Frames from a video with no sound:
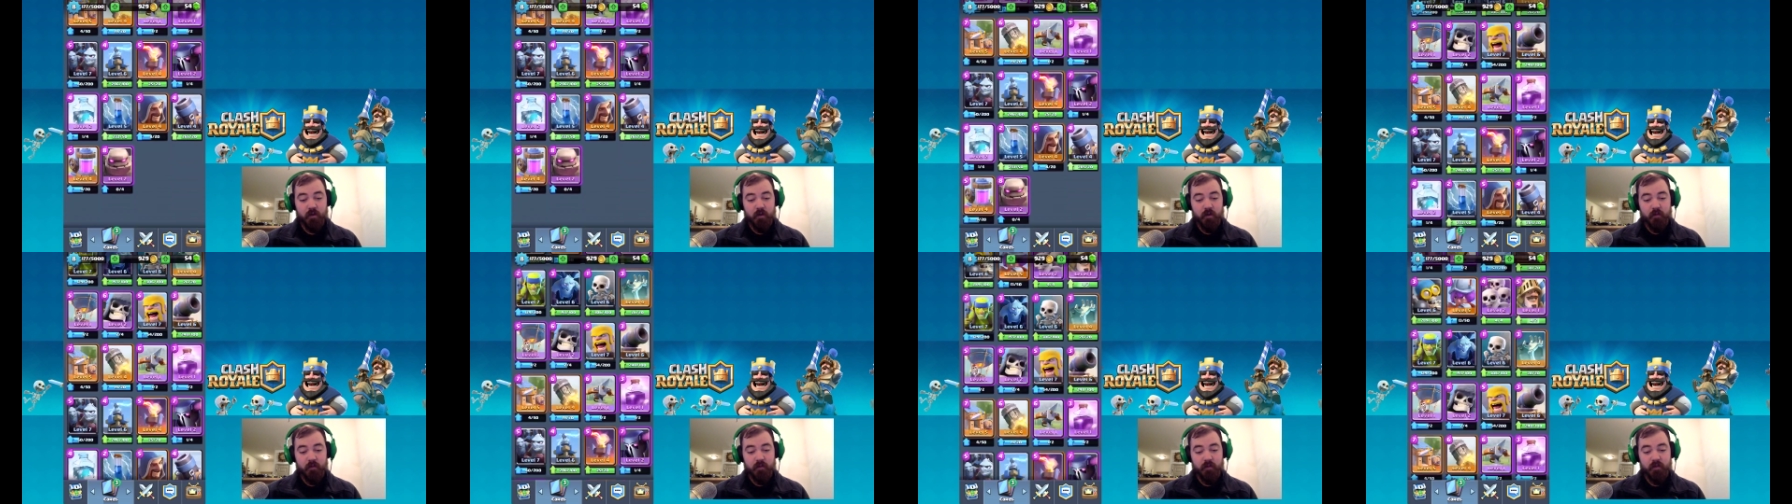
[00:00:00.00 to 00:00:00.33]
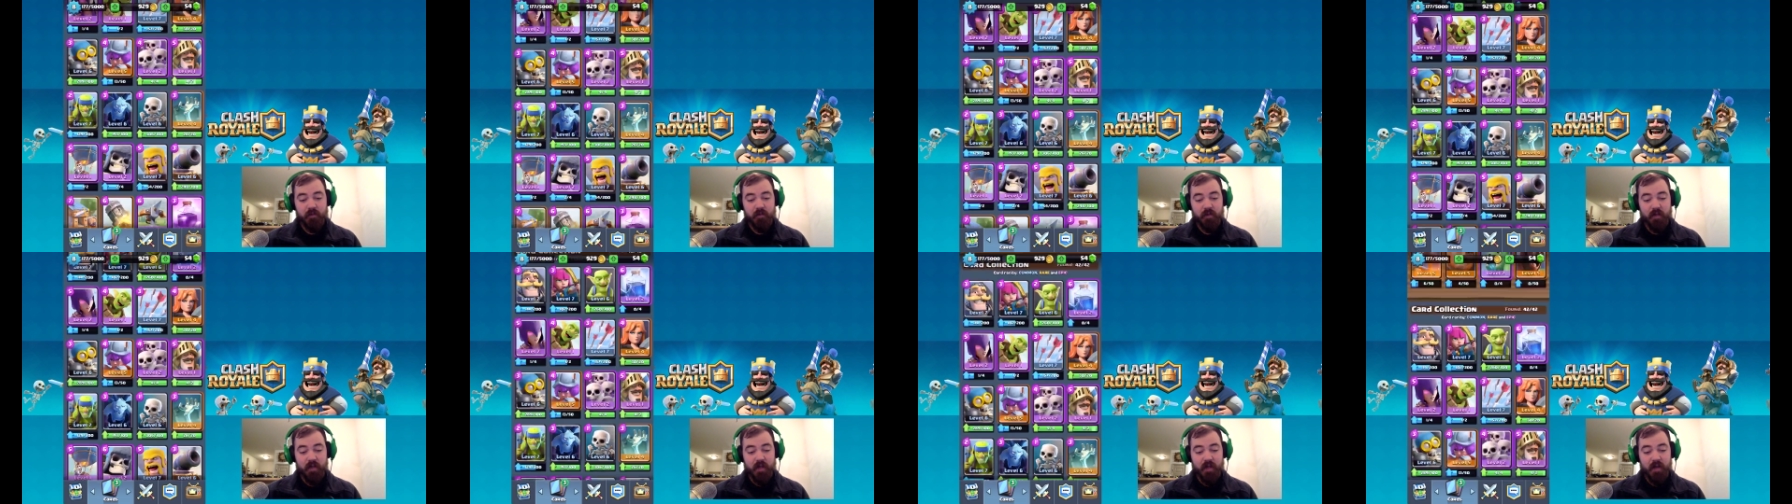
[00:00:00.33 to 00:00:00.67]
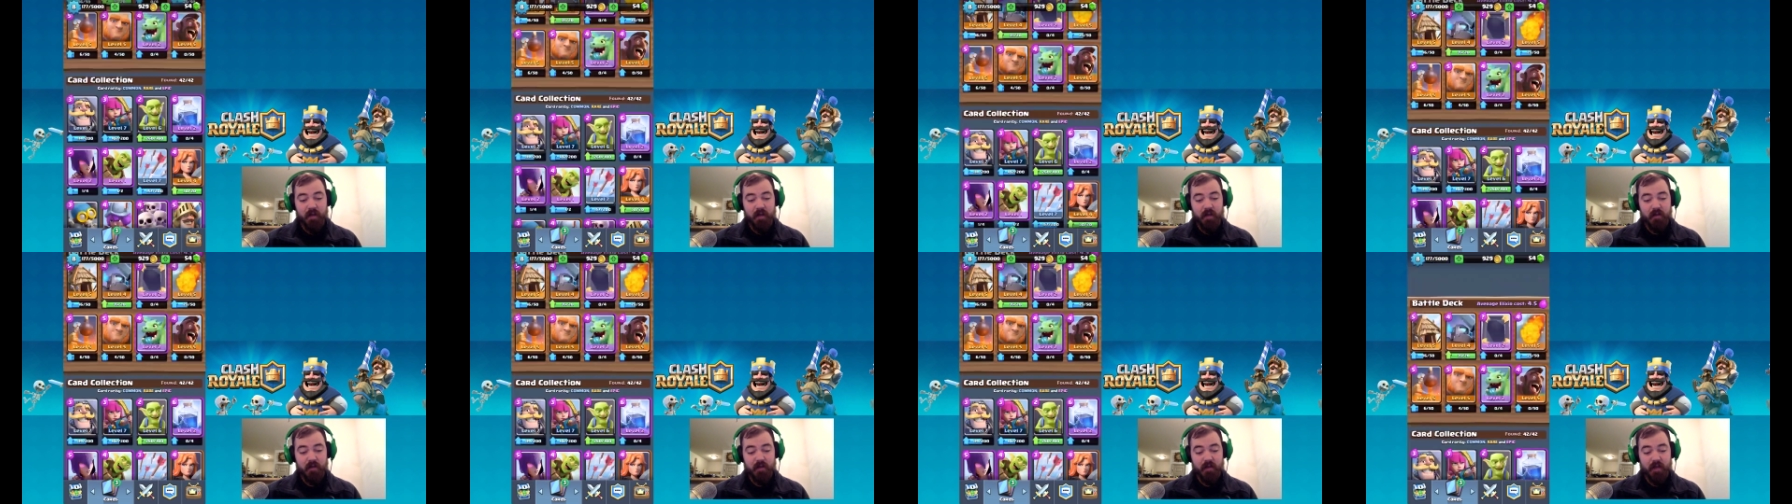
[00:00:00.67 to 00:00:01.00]
but seeing
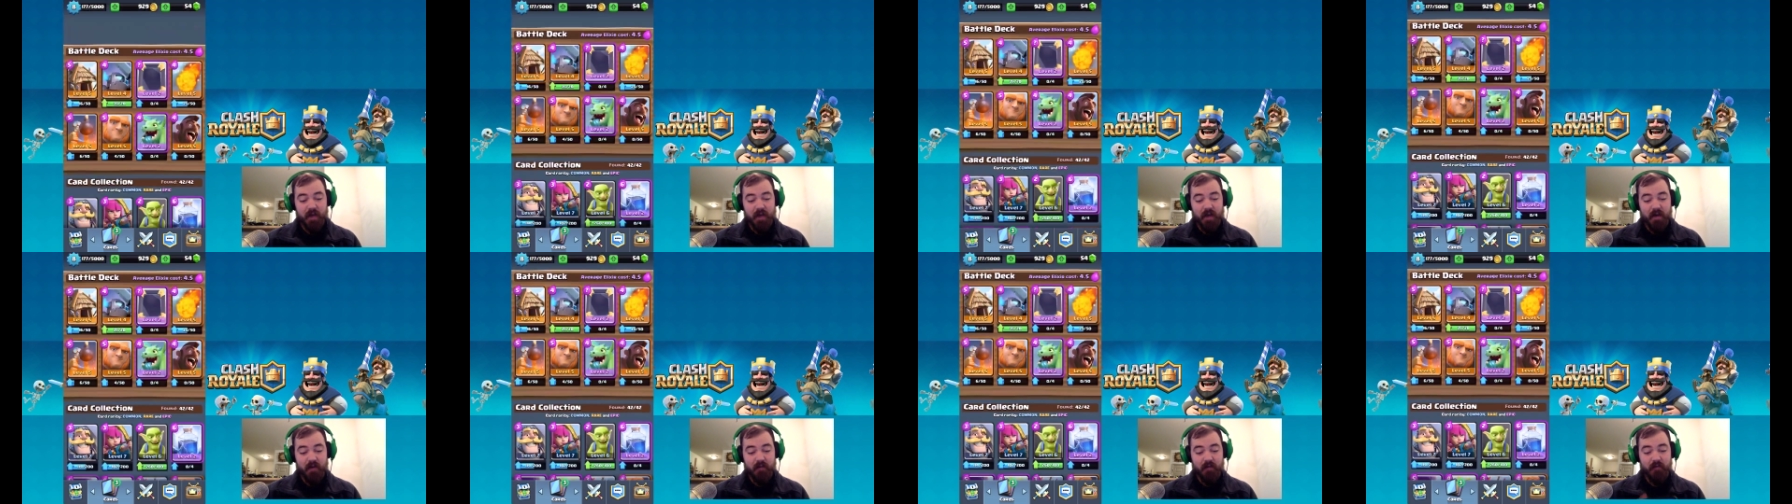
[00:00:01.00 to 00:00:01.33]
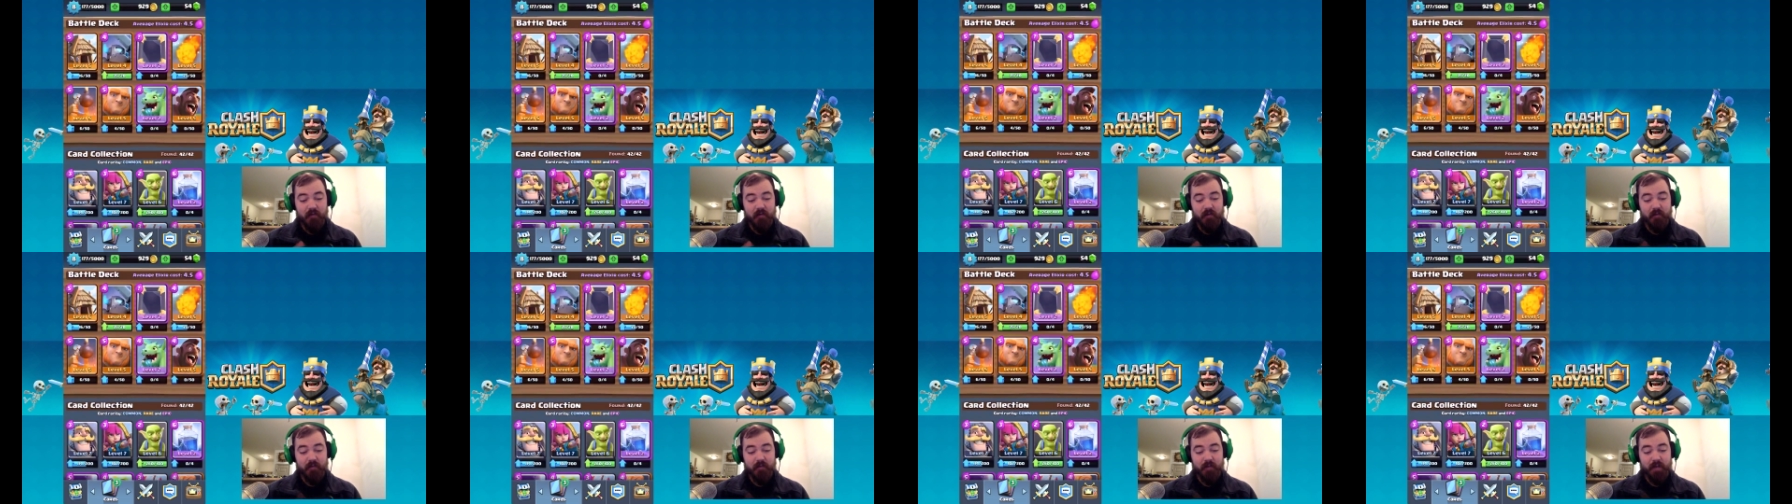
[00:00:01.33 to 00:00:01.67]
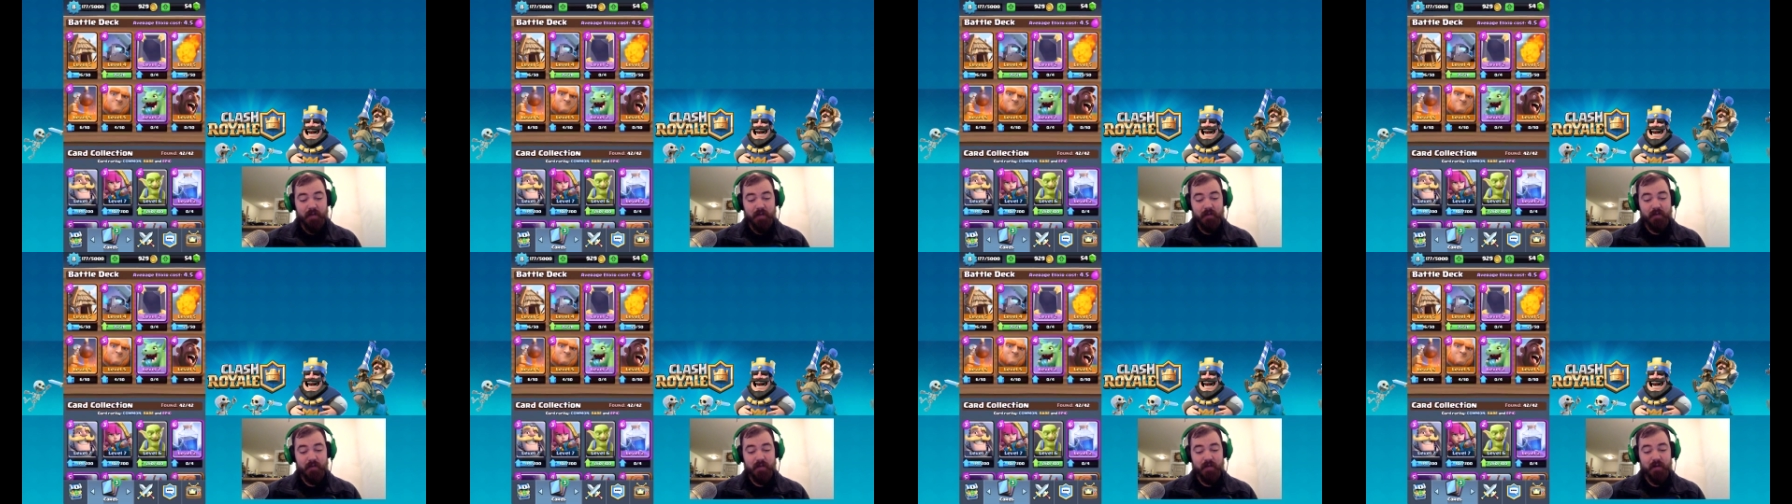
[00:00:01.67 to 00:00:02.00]
how I have the
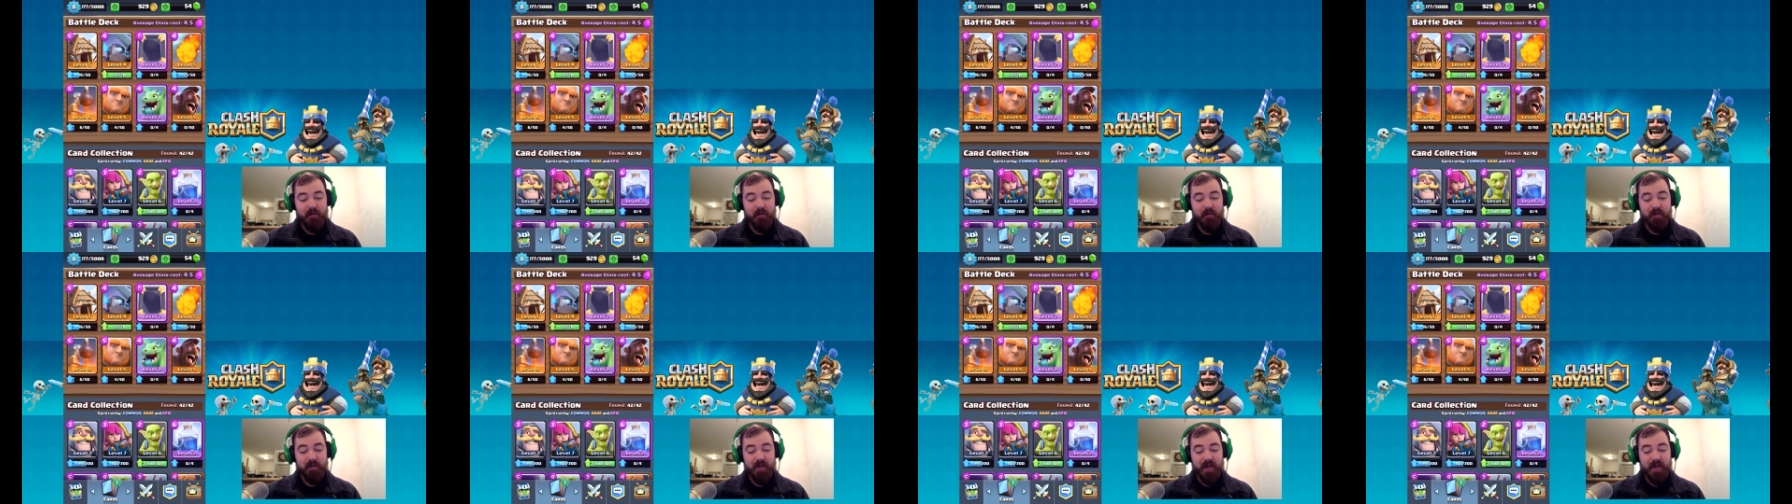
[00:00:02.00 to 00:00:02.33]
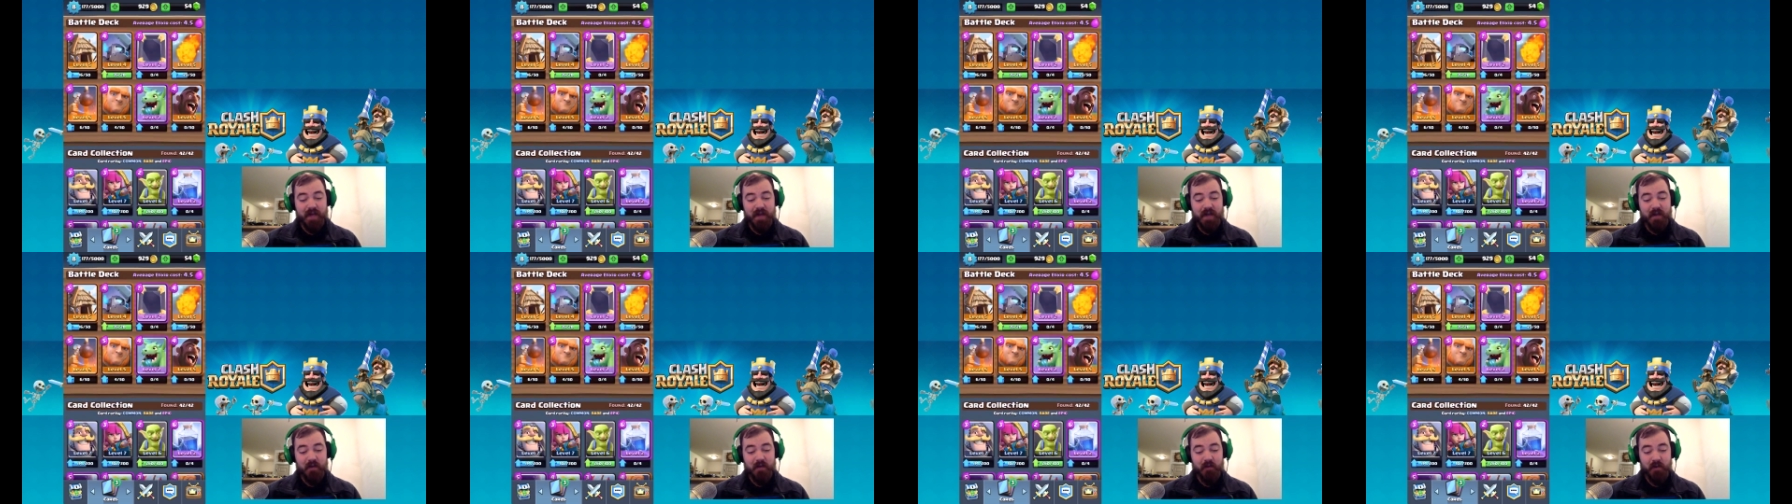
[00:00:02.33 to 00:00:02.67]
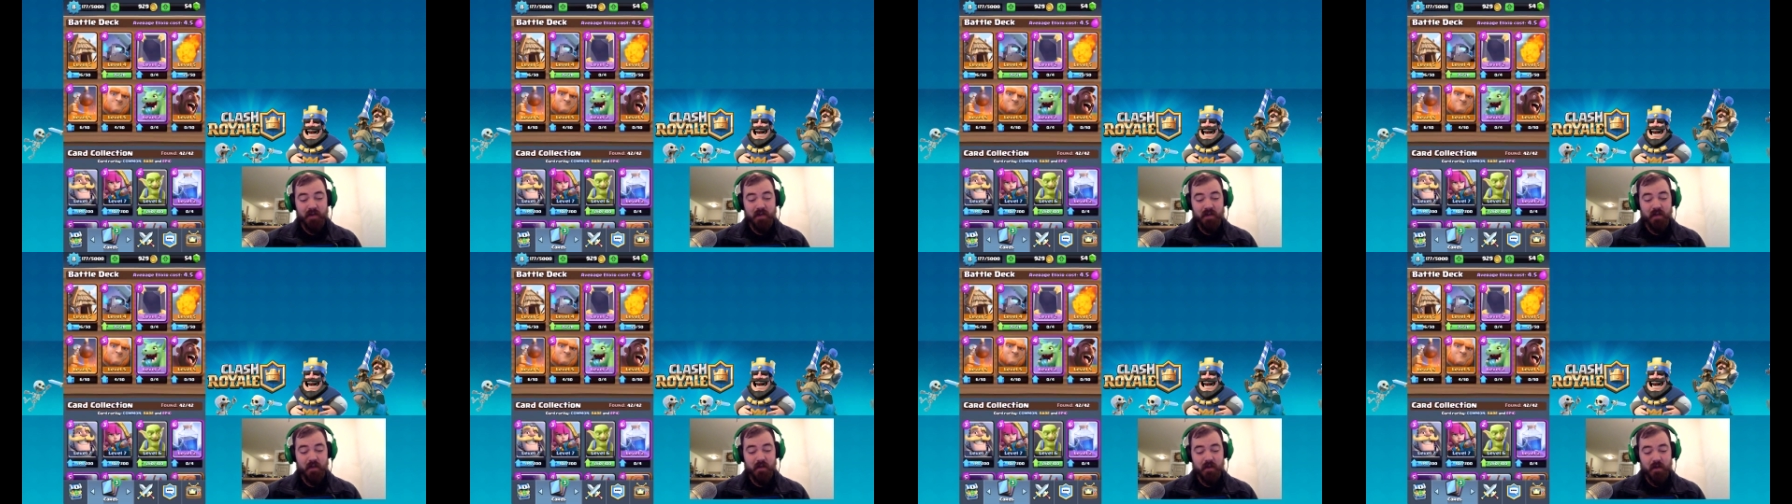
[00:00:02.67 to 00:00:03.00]
Bomb Tower for
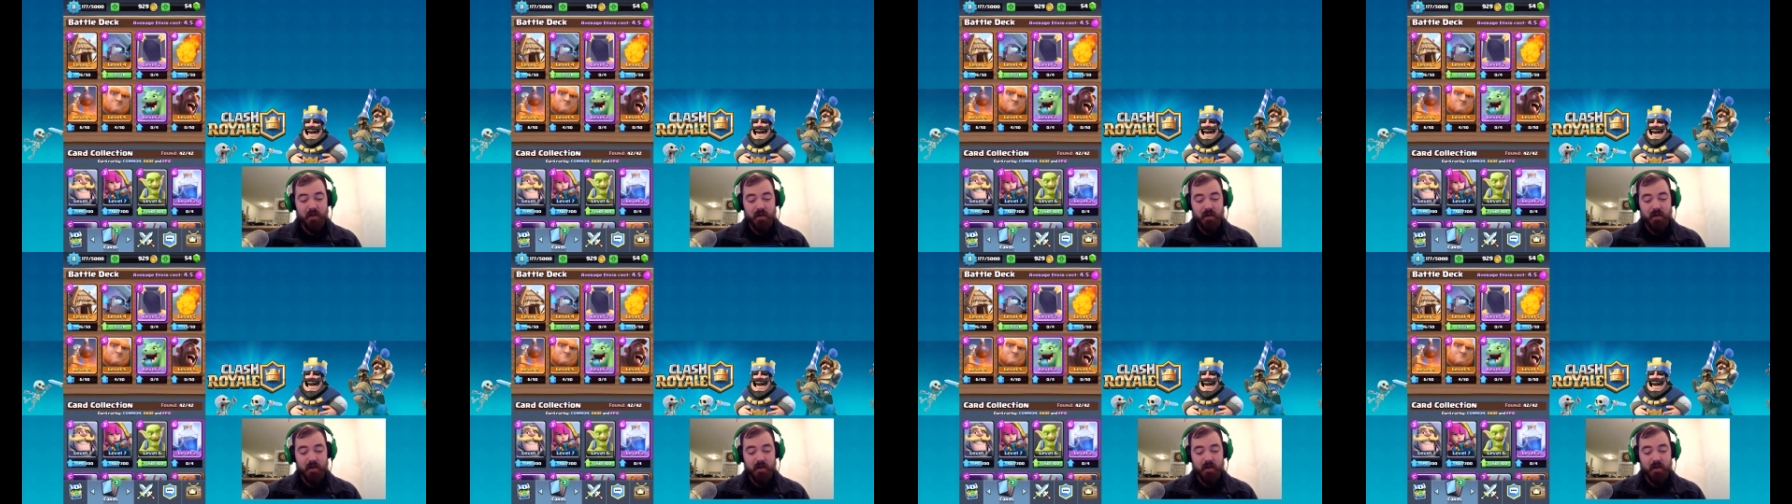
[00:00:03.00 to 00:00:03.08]
AoE,